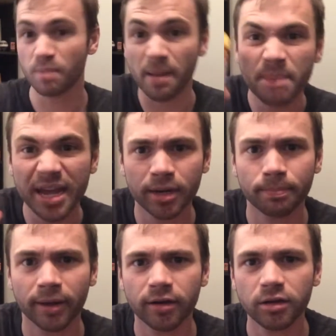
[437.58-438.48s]
My
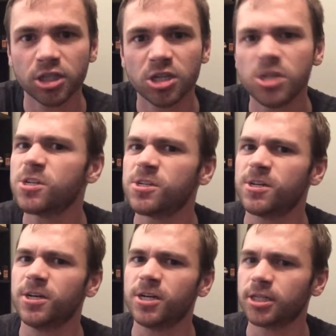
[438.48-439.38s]
peanut butter.
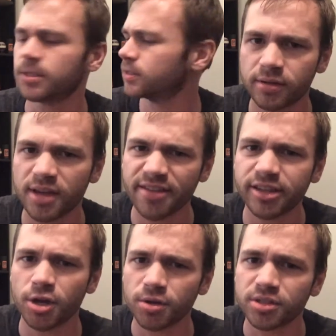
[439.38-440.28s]

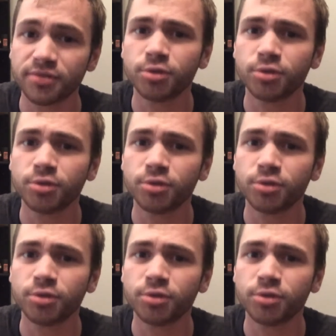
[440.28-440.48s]
Heaven knows,